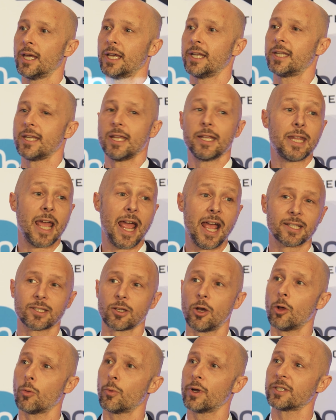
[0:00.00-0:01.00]
It, it has
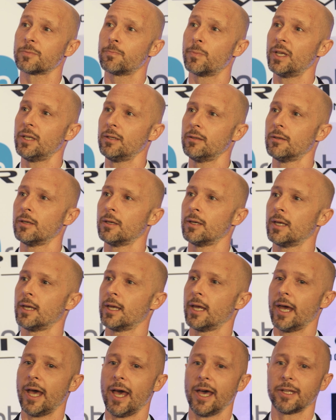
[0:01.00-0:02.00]
always been,
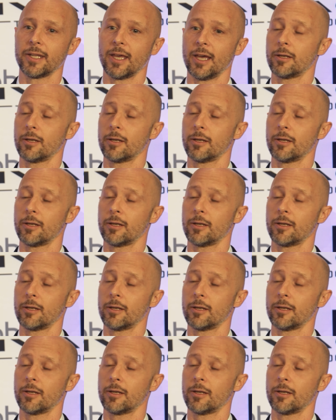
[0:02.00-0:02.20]
and,